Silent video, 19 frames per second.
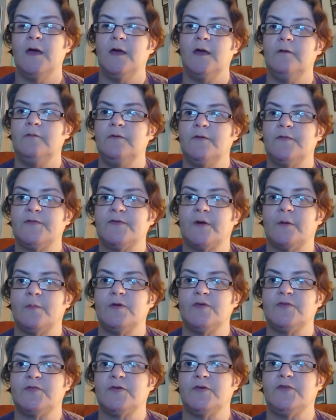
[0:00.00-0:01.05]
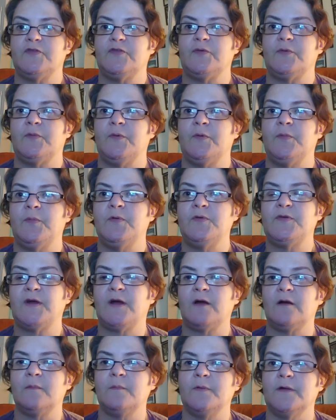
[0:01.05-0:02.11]
Even if someone treats you
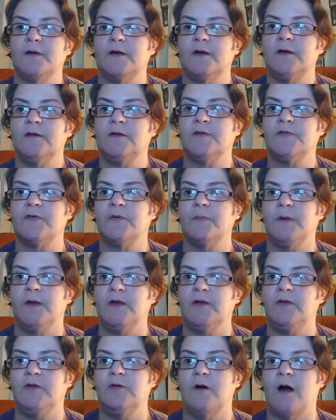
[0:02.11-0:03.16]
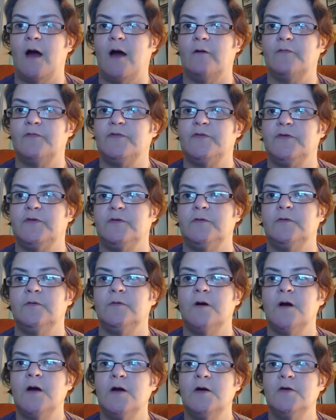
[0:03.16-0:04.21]
terribly, doesn't mean you have to
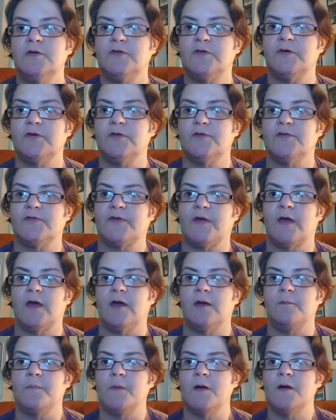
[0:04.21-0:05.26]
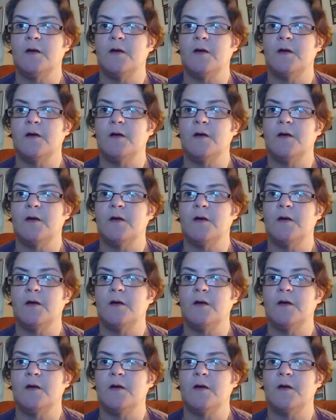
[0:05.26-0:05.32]
do the same.